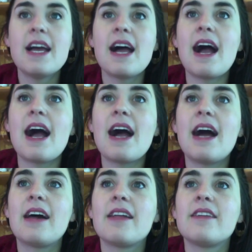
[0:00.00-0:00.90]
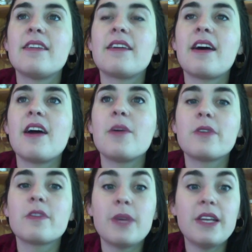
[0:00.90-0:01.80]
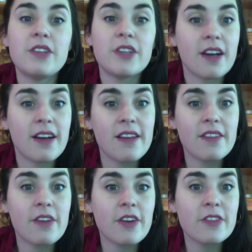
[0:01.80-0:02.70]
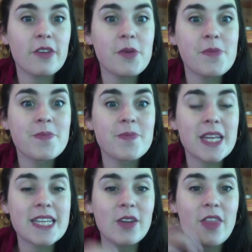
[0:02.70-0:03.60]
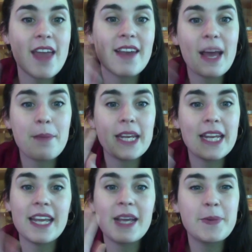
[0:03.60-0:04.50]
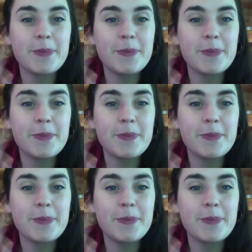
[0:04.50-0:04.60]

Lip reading: and I will speak to you guys very soon. Until then, happy knitting!